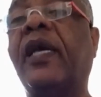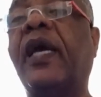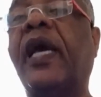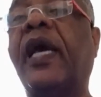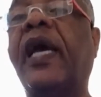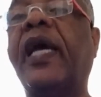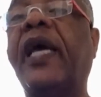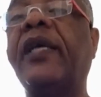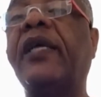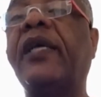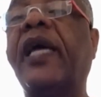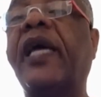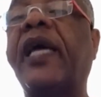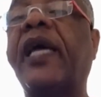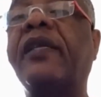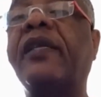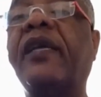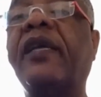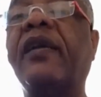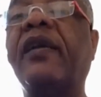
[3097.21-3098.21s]

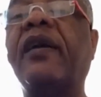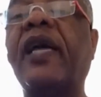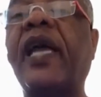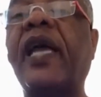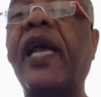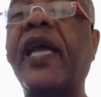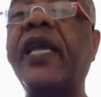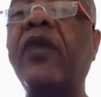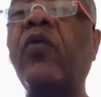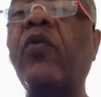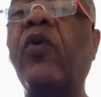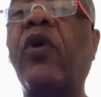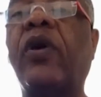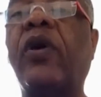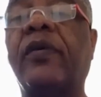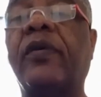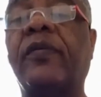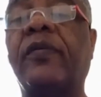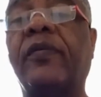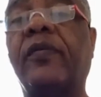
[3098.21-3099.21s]
I dare
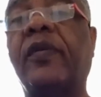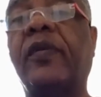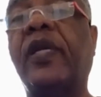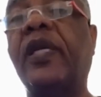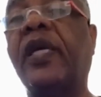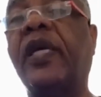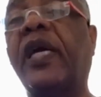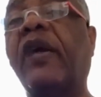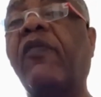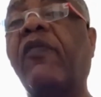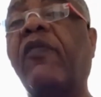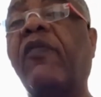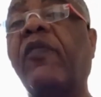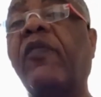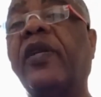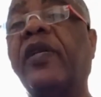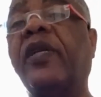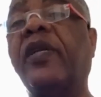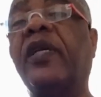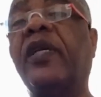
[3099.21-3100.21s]
anyone in the government
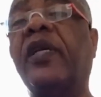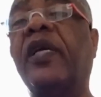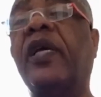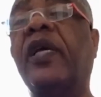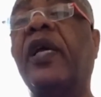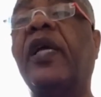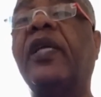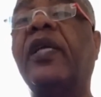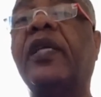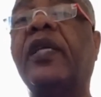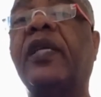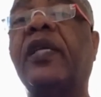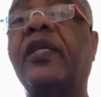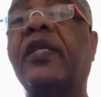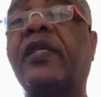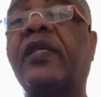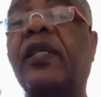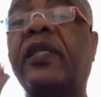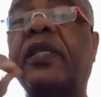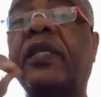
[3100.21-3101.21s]

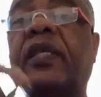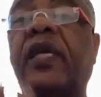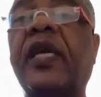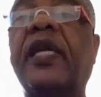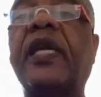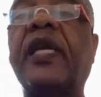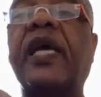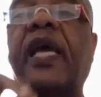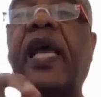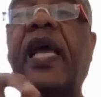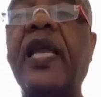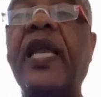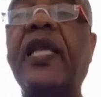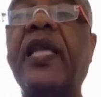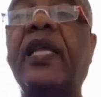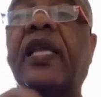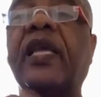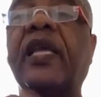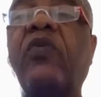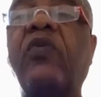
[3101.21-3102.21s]
to say that
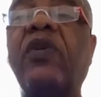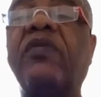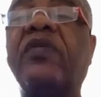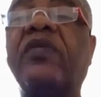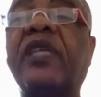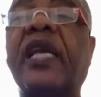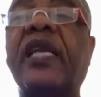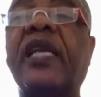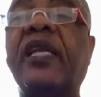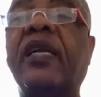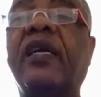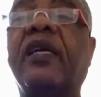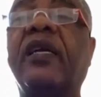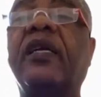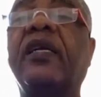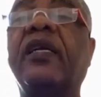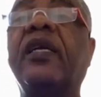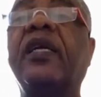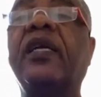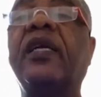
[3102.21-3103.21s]
anything that we have said
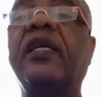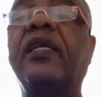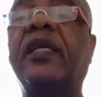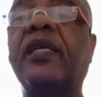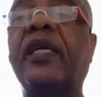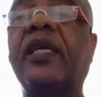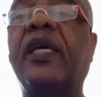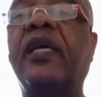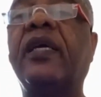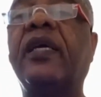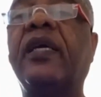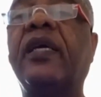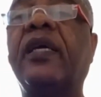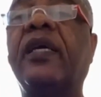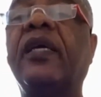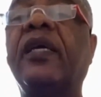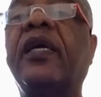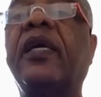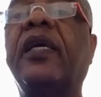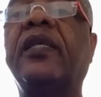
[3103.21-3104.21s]
here today
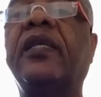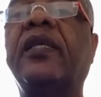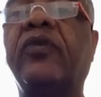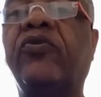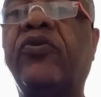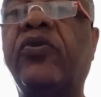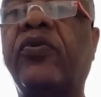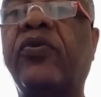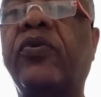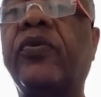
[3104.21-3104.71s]
is untrue.